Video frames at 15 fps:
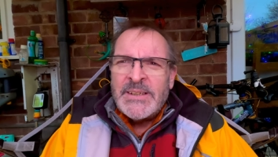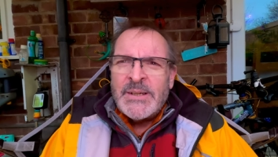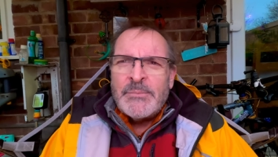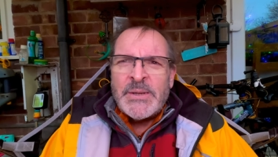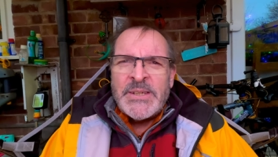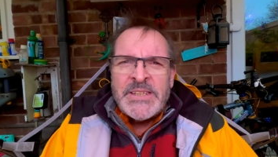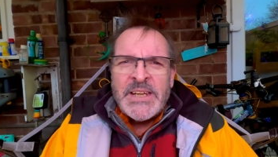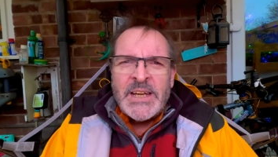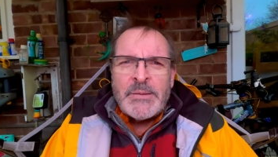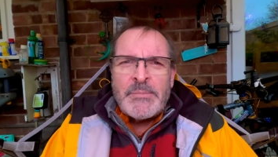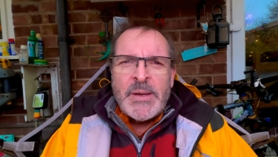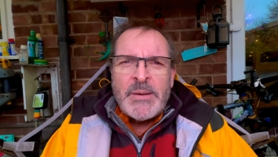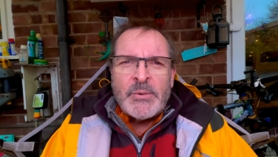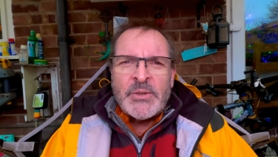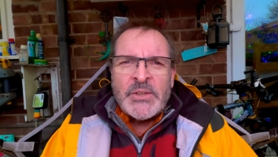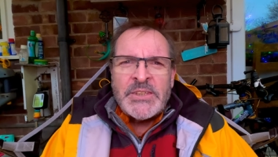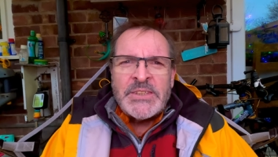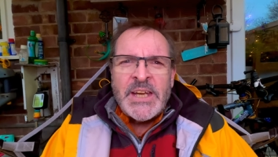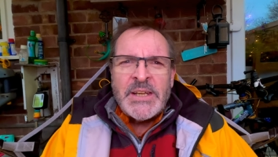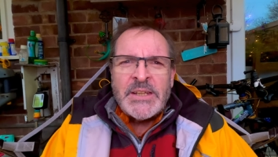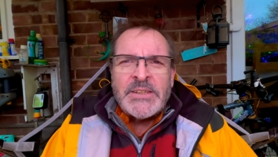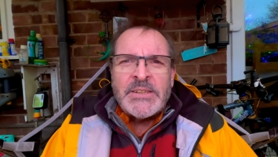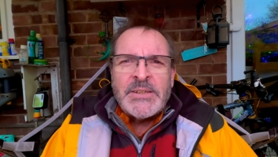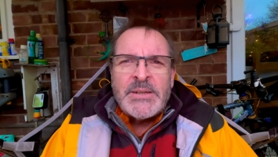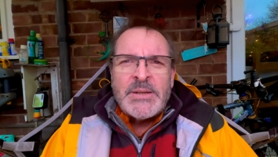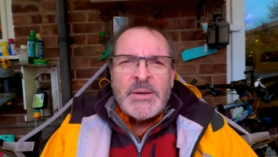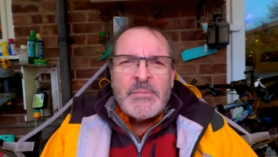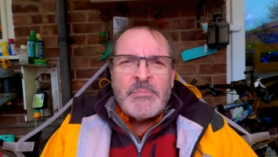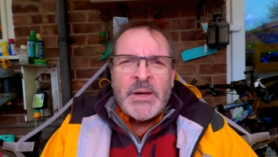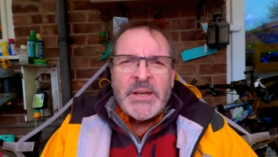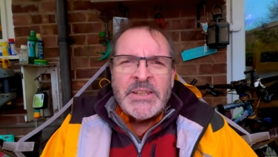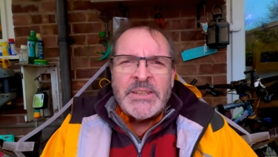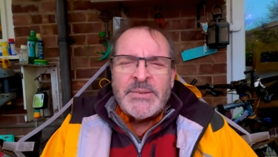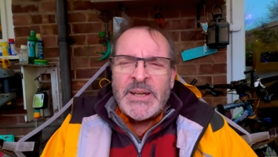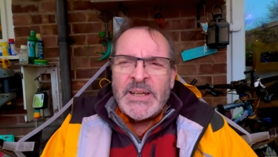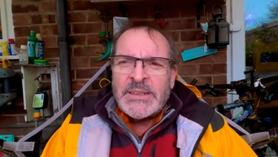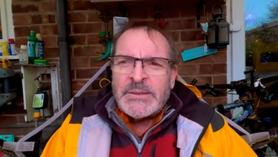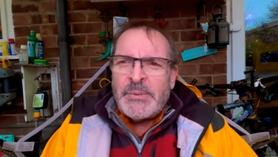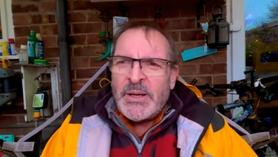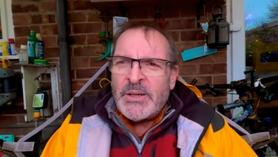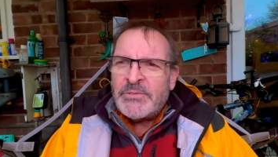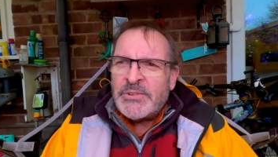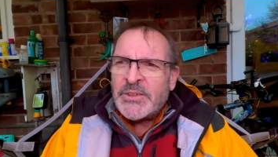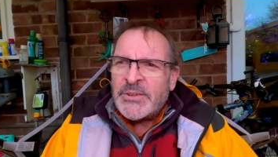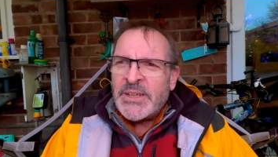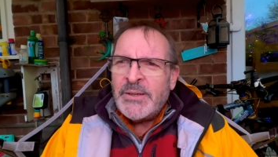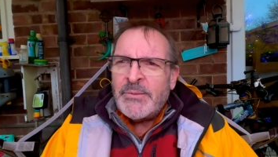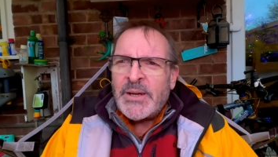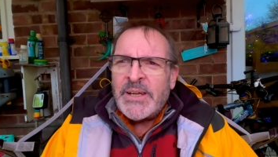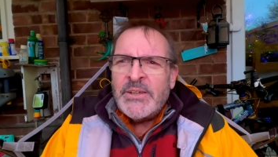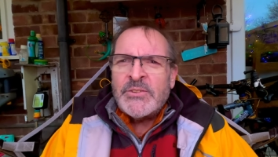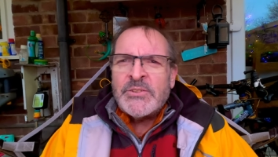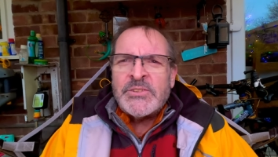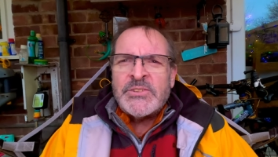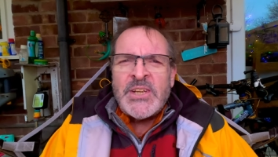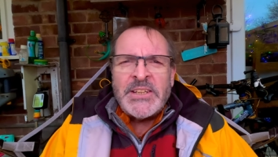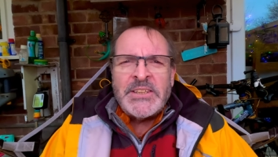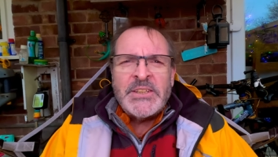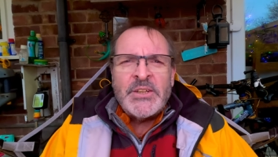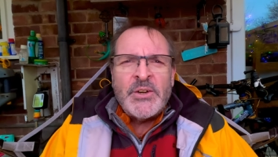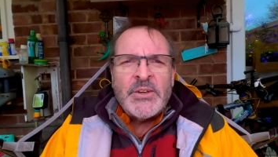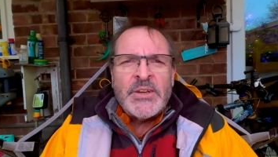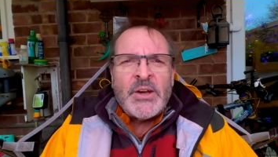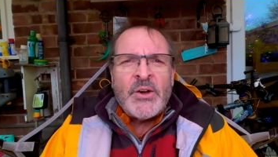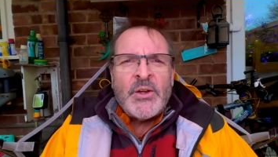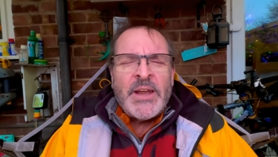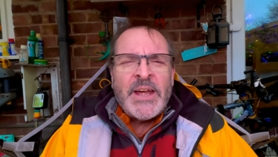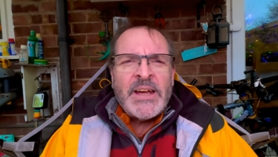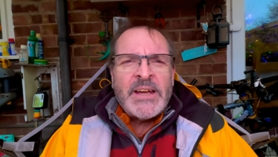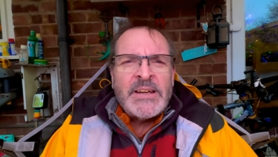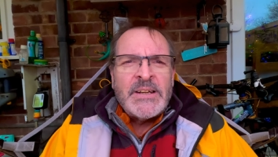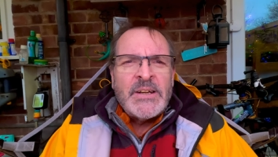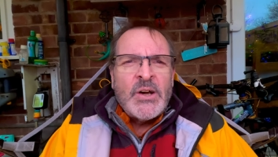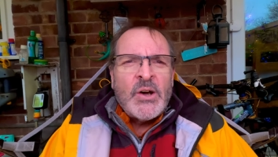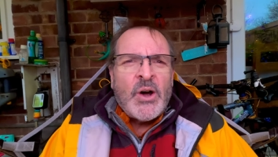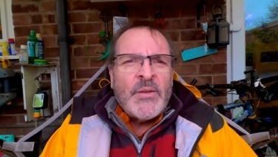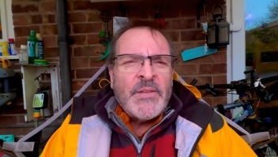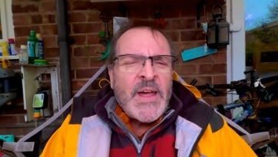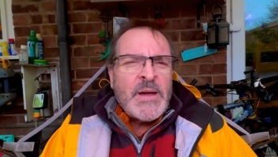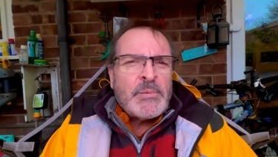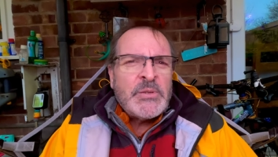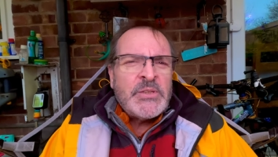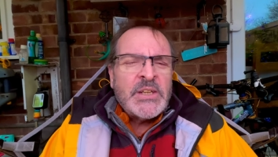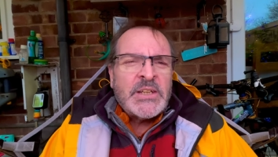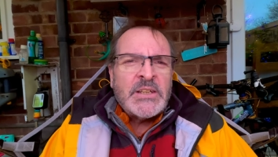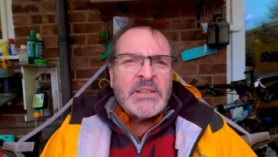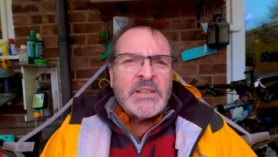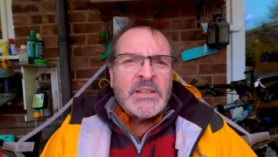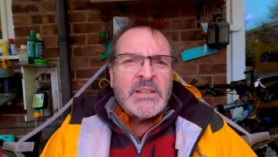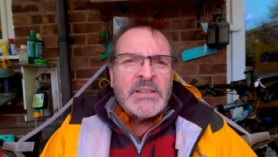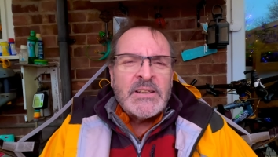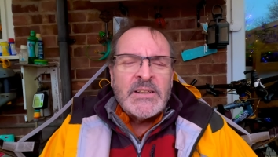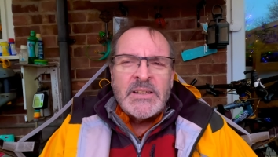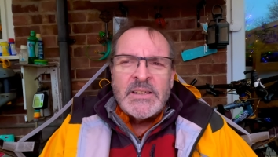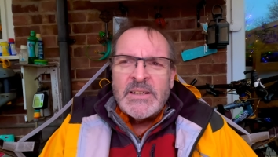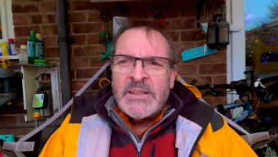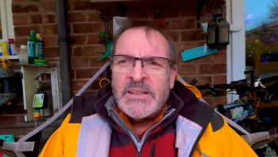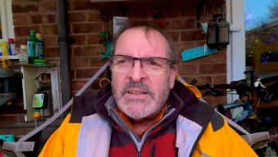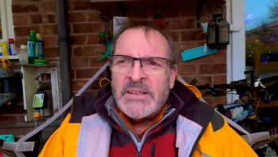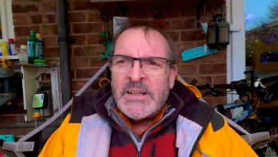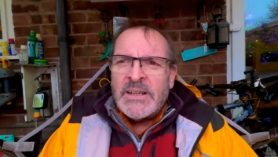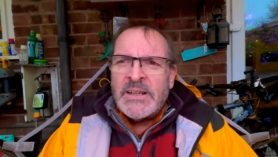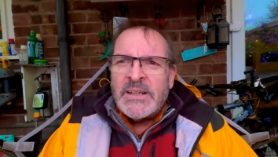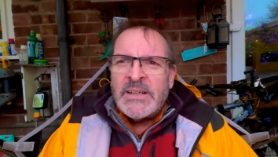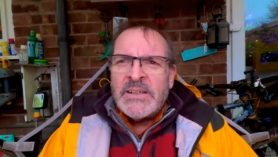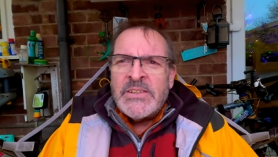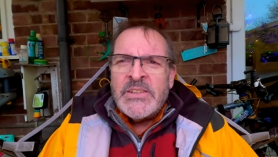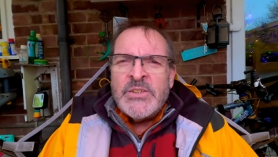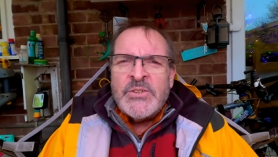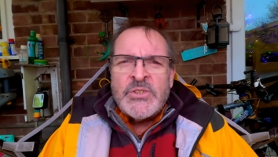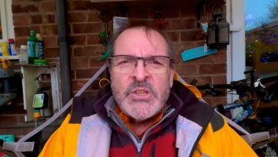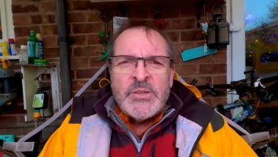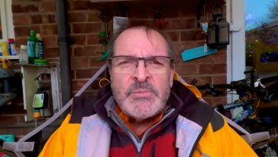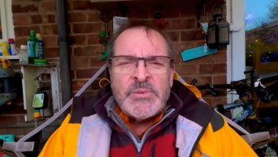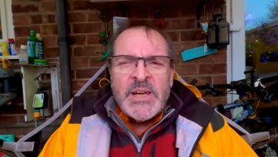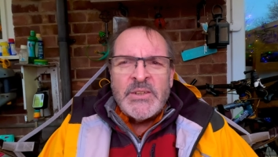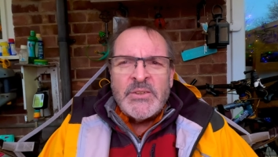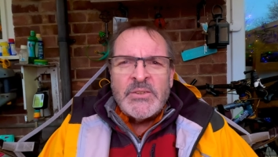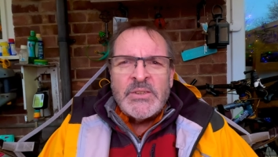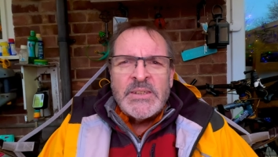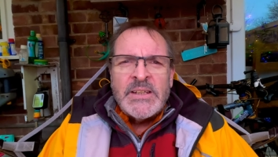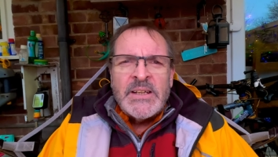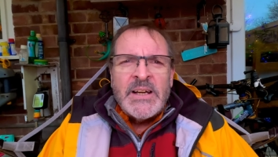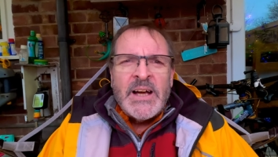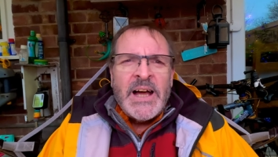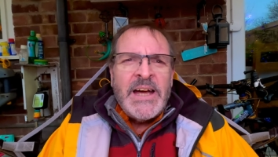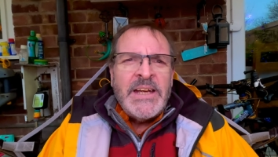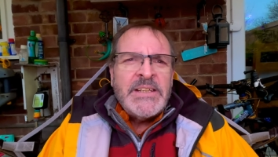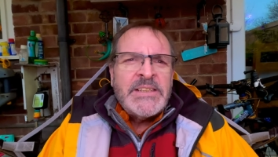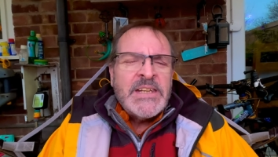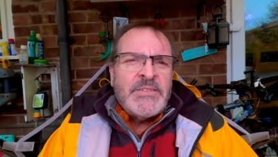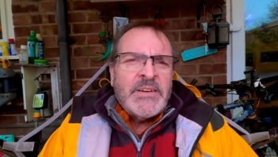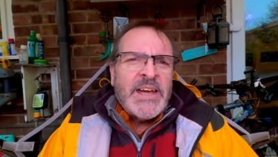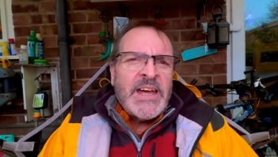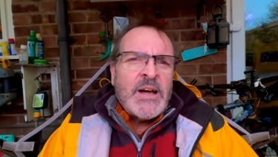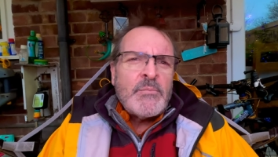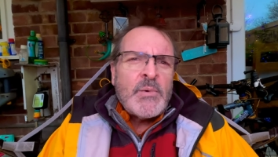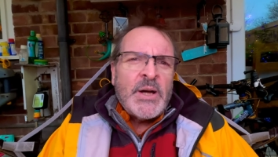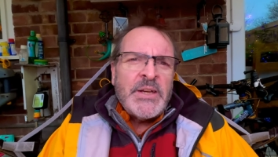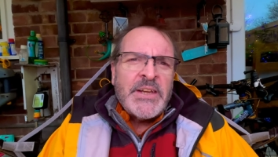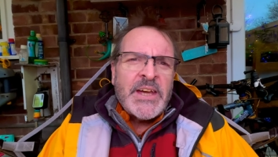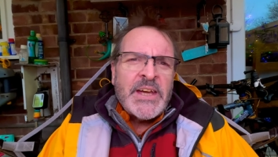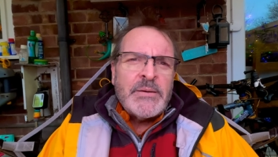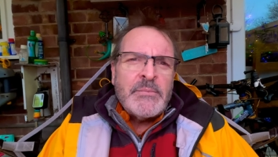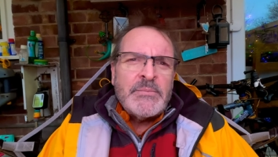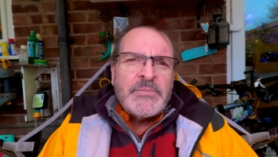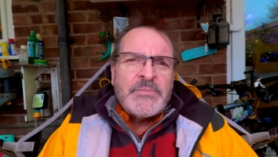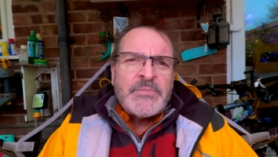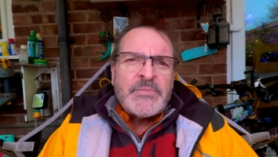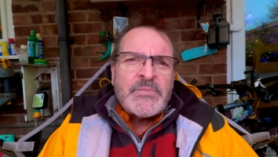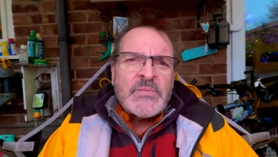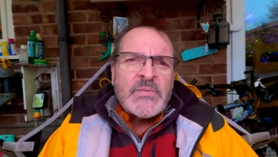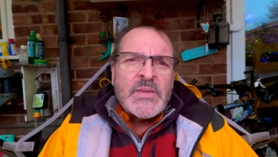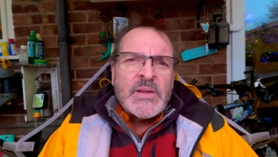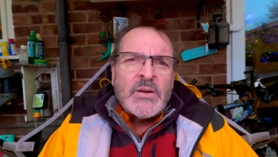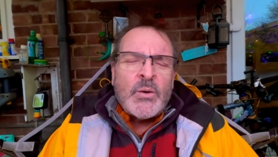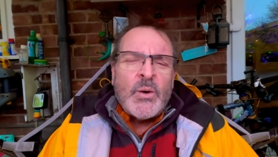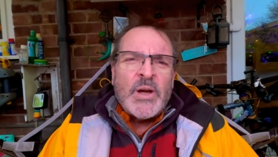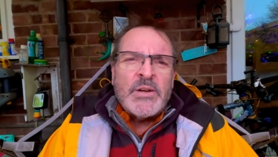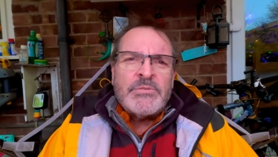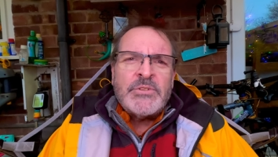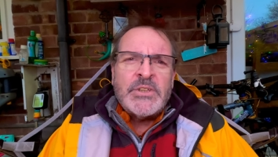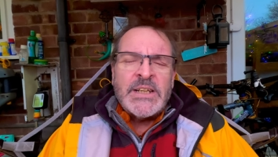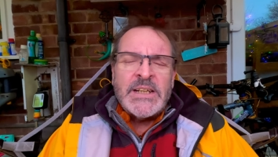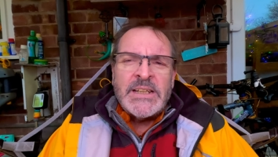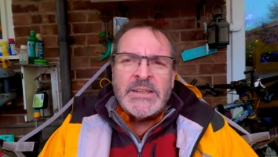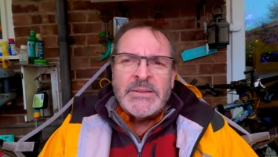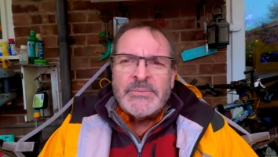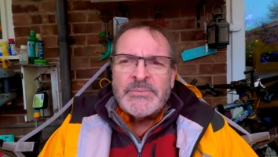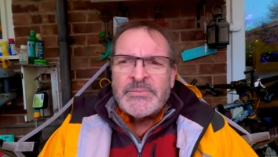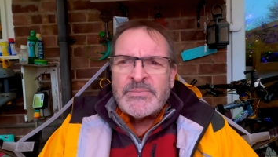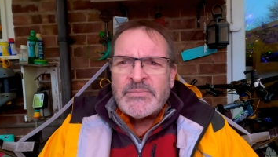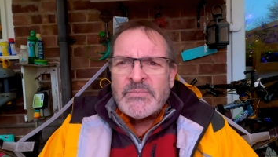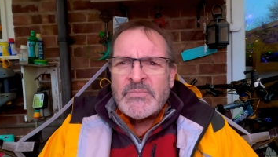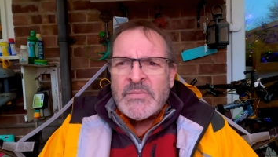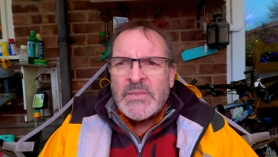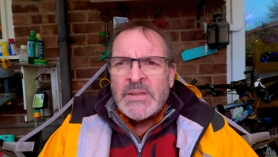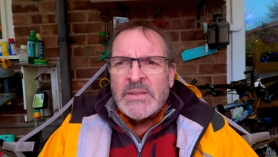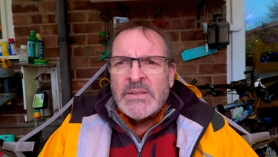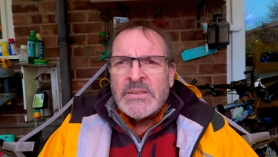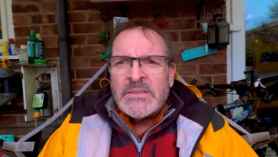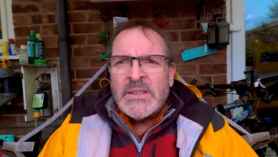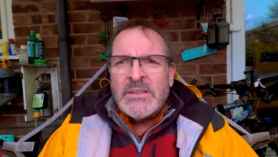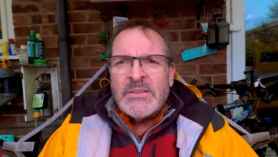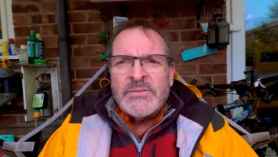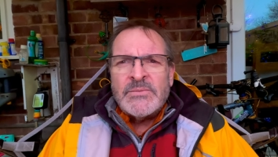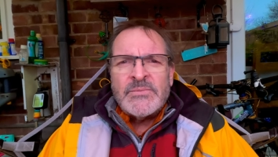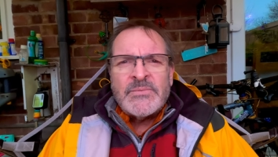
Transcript: been telling people to send money to Alex Belfield. Anyway, he was chatting on on uh, on that particular uh, YouTube channel and giving out my name quite freely. So